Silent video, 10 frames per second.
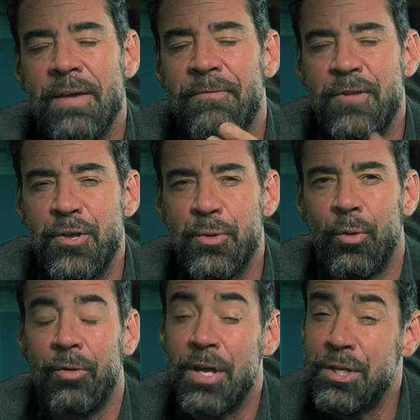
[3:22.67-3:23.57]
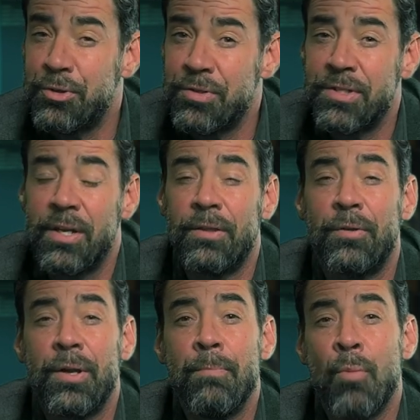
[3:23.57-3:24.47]
If you are interested
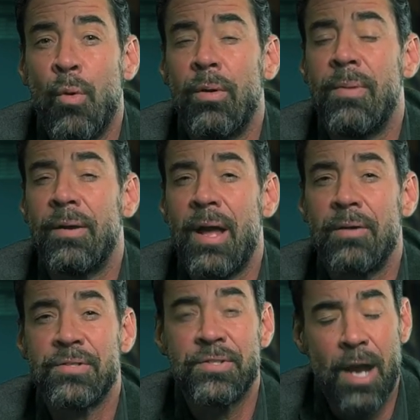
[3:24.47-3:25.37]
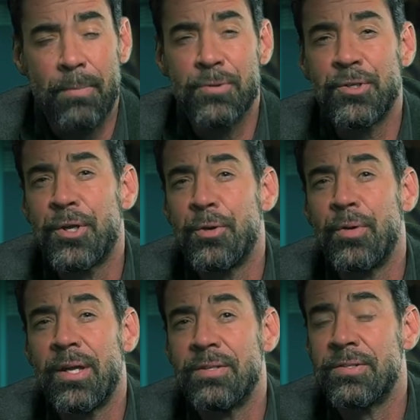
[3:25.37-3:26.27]
in learning more about how
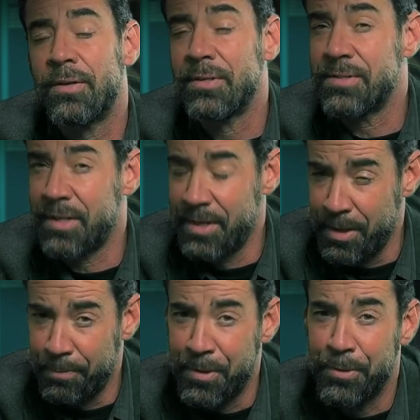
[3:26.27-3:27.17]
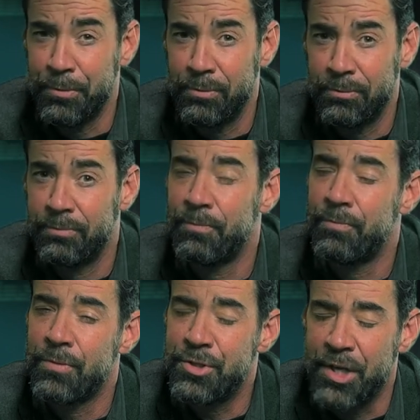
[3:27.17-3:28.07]
cybersecurity consultants can help you,
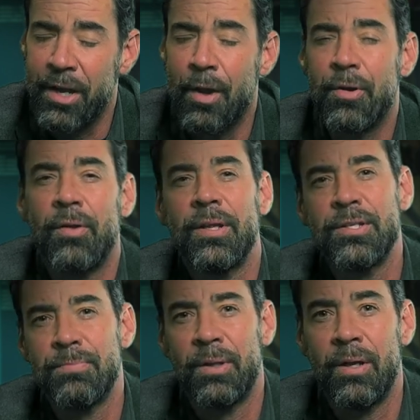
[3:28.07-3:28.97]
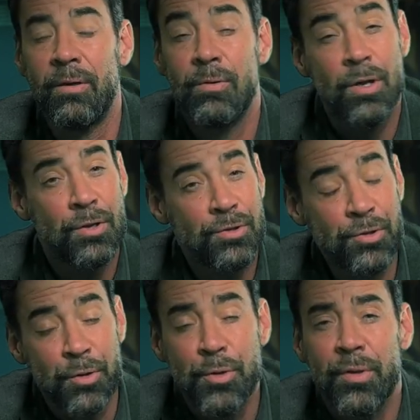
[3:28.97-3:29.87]
check out our links below
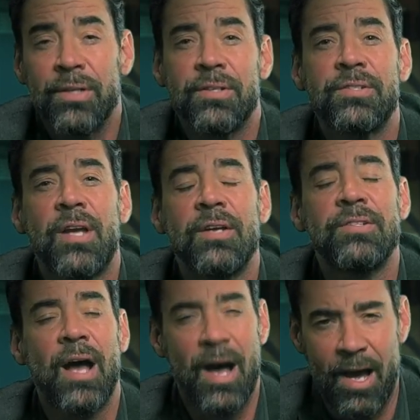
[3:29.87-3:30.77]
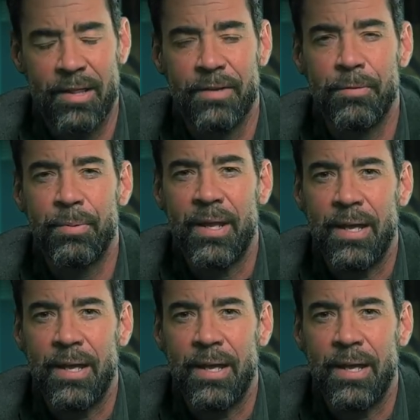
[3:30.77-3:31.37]
so you can discuss a high-level